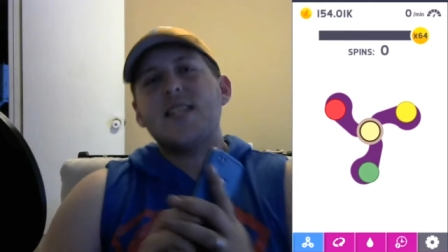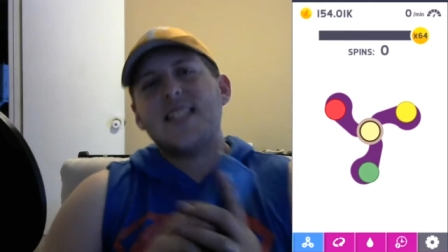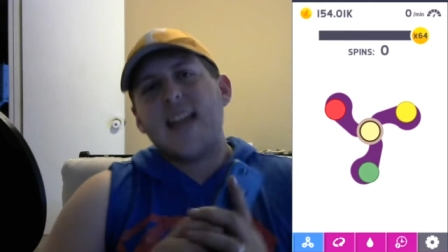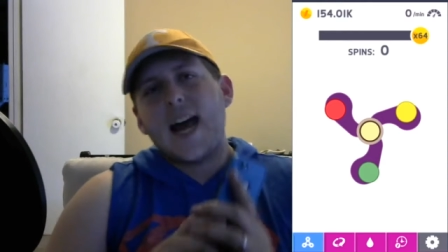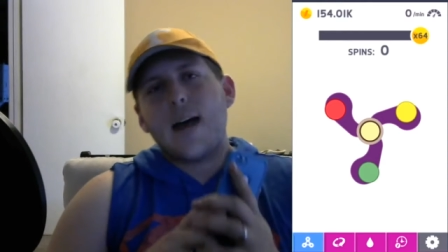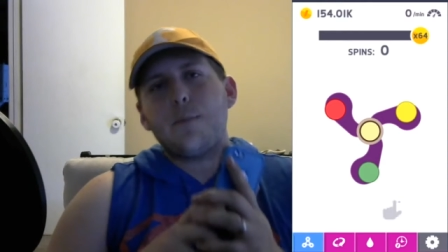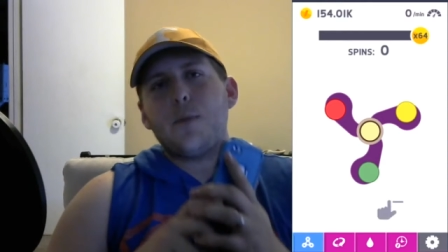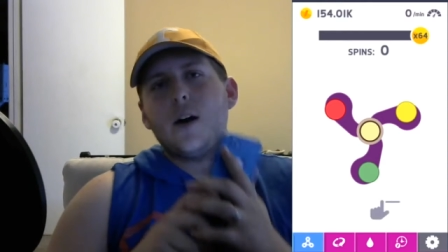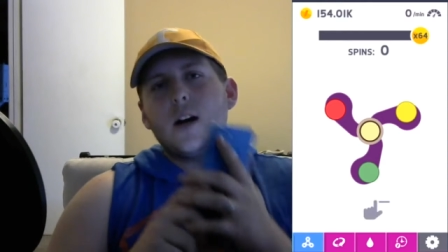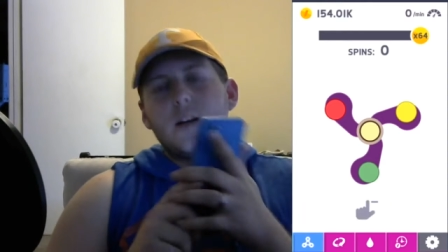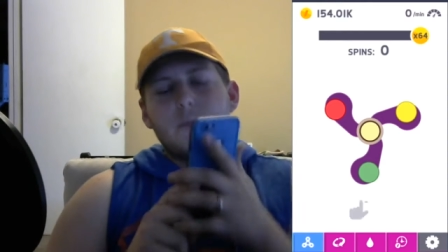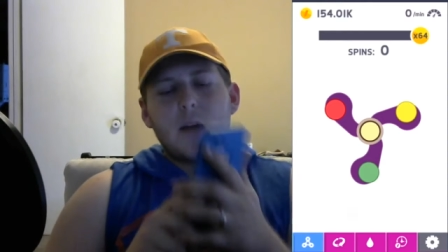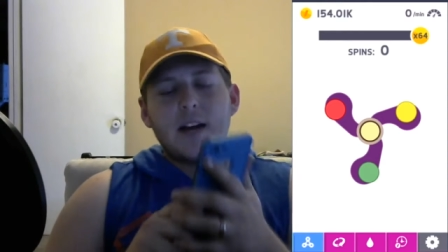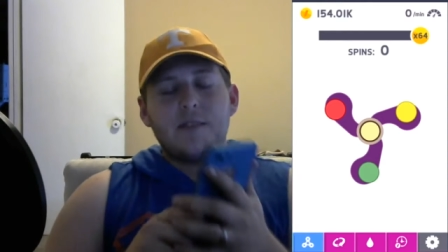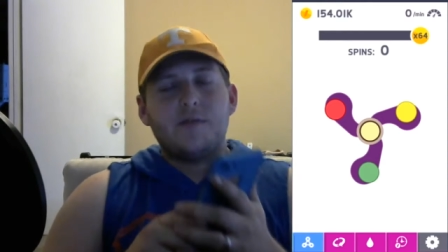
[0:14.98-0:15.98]
this app
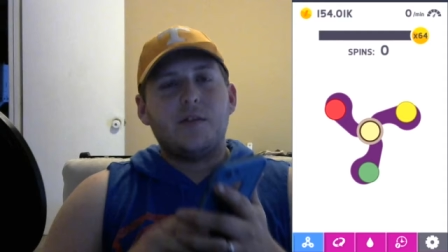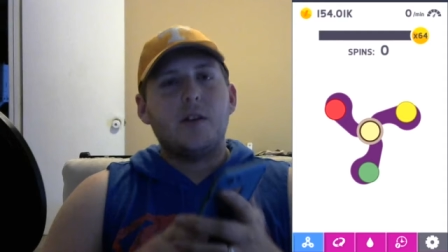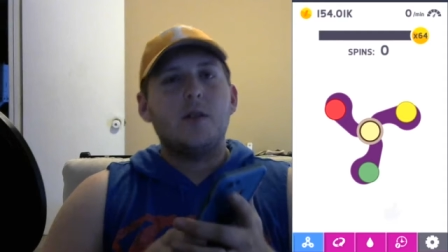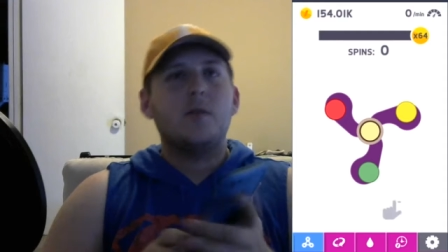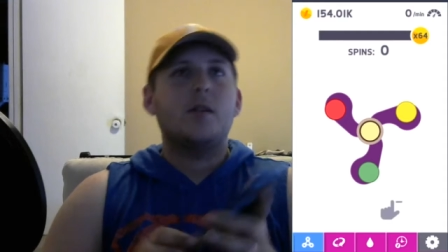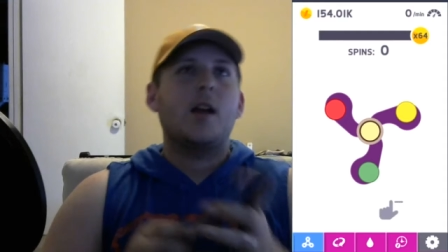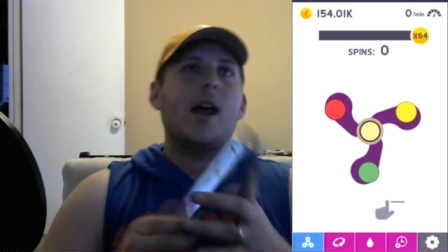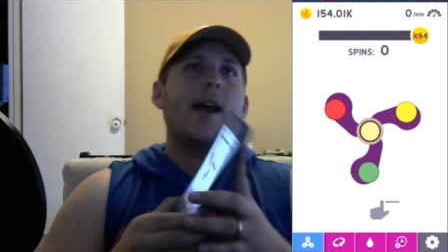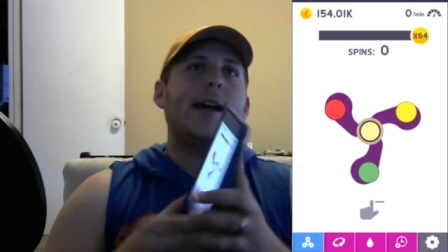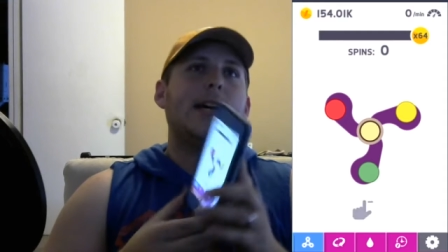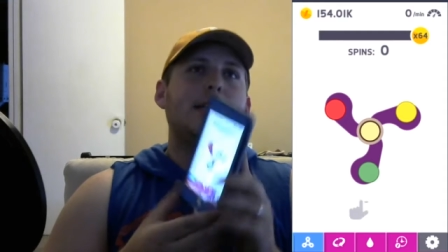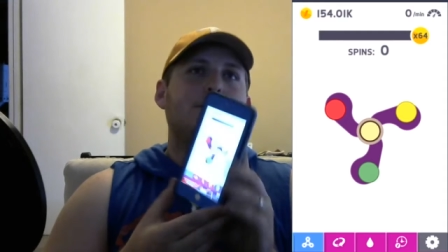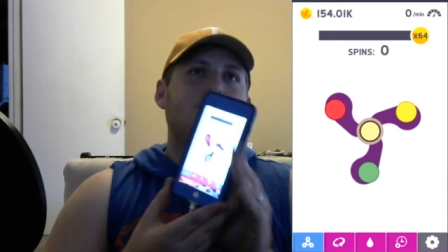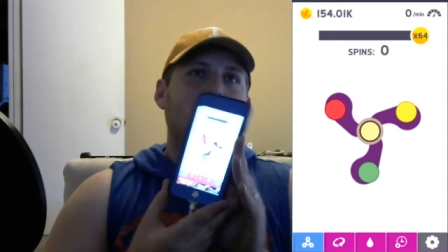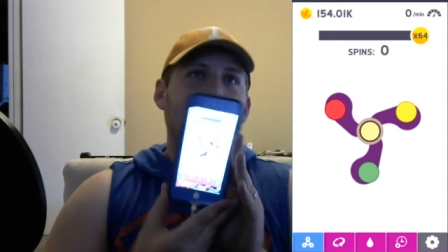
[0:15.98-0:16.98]
on my phone.
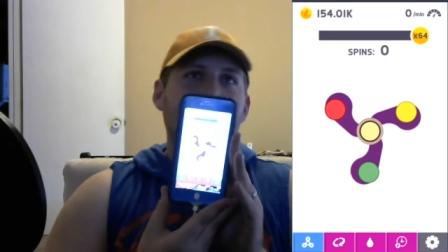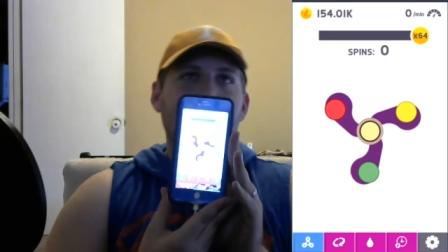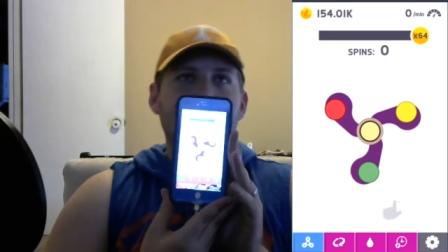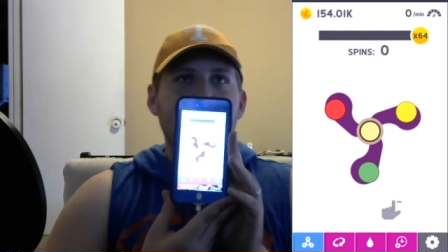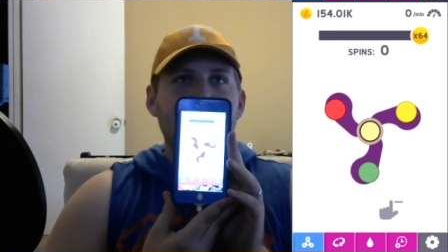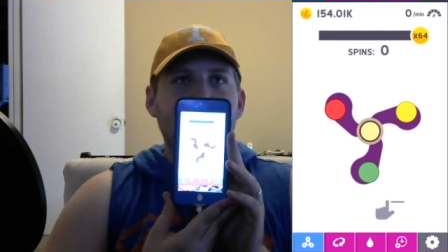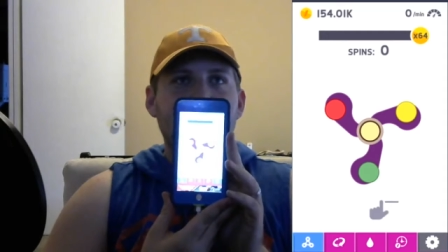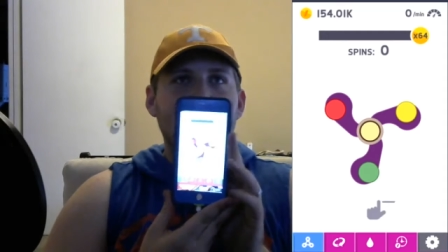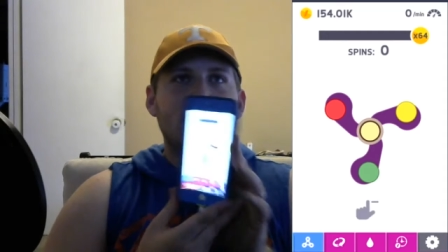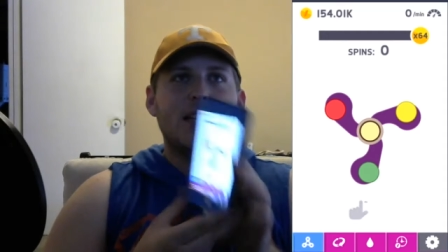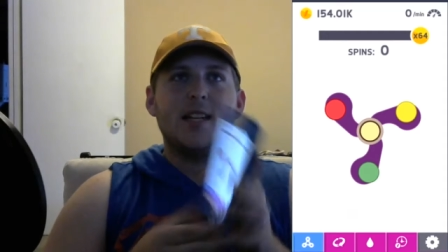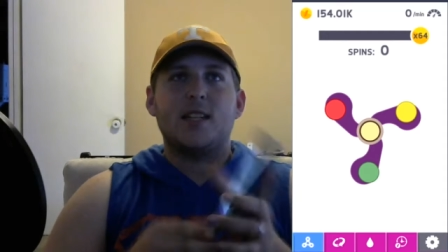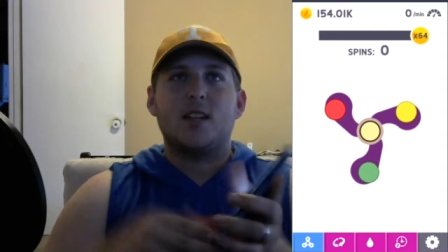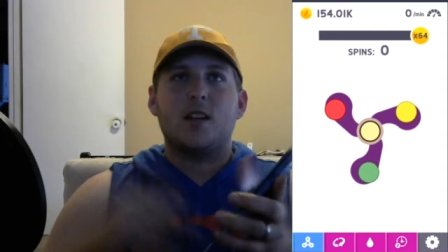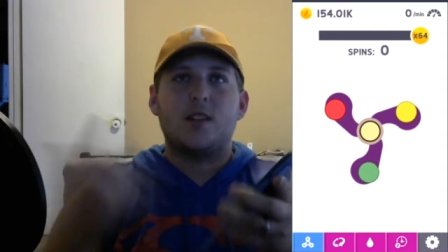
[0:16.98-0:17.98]
Um, as you can see,
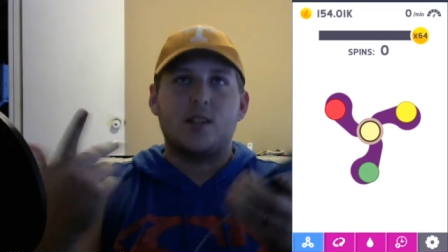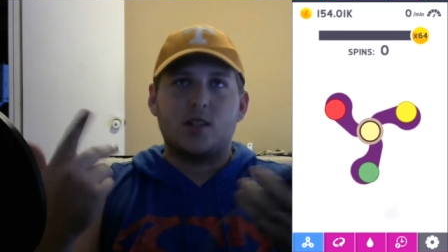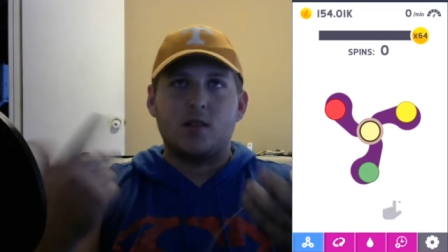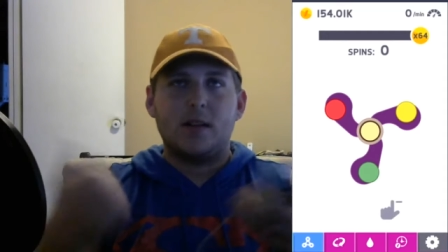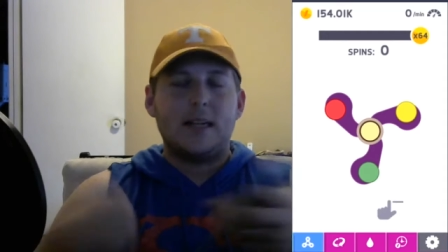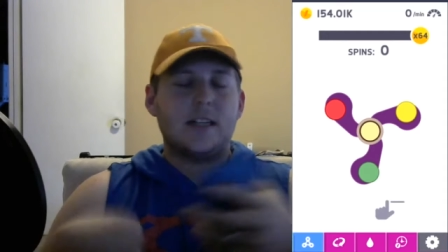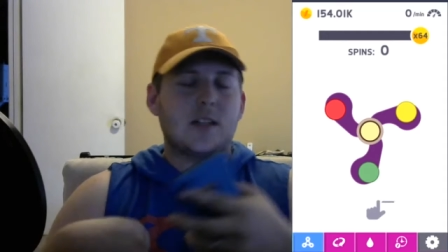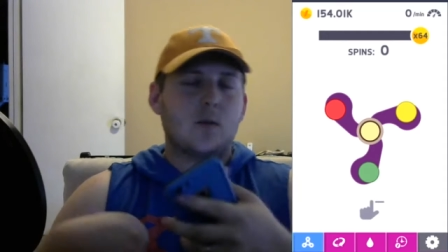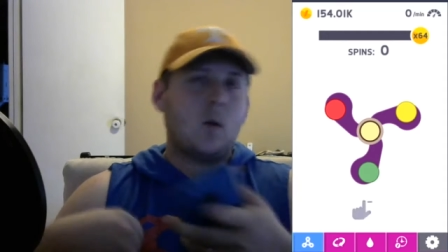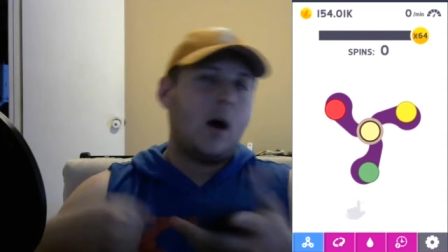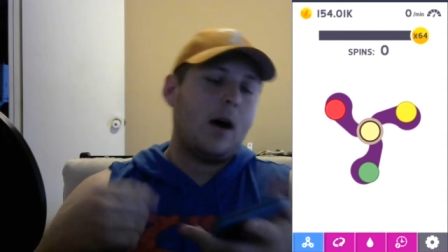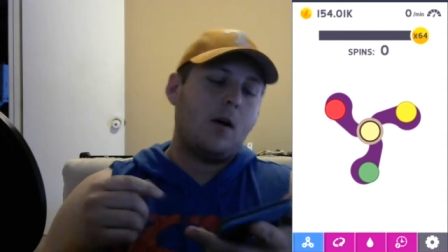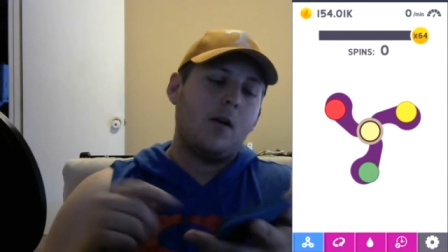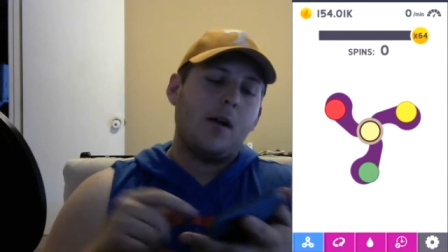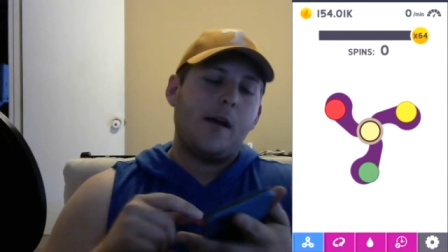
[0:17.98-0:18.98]
it's on the screen as
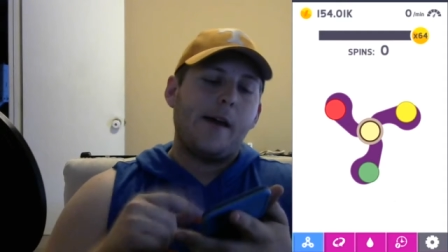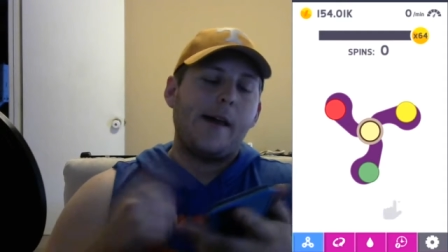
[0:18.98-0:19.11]
well.